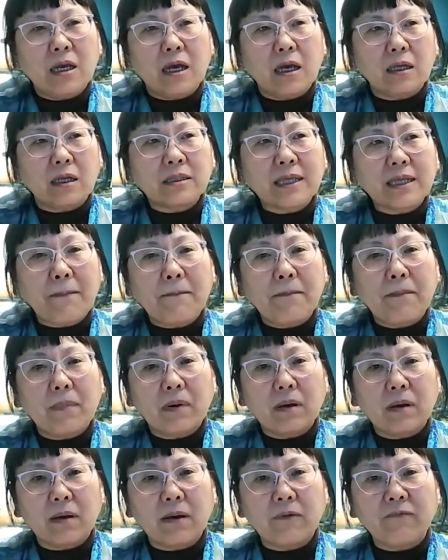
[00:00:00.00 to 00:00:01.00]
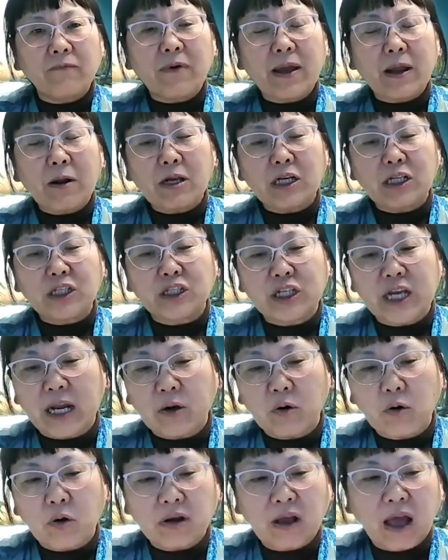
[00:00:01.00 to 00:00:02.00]
some very
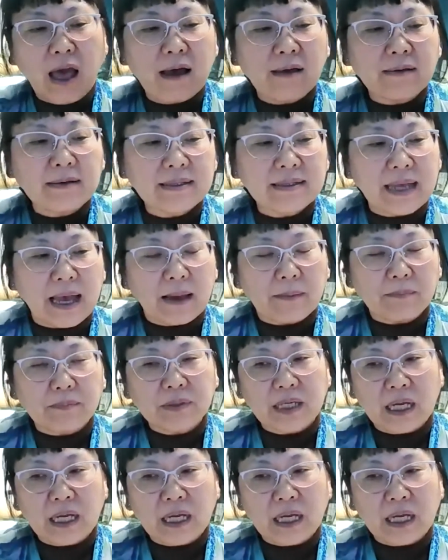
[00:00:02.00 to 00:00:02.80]
general concept.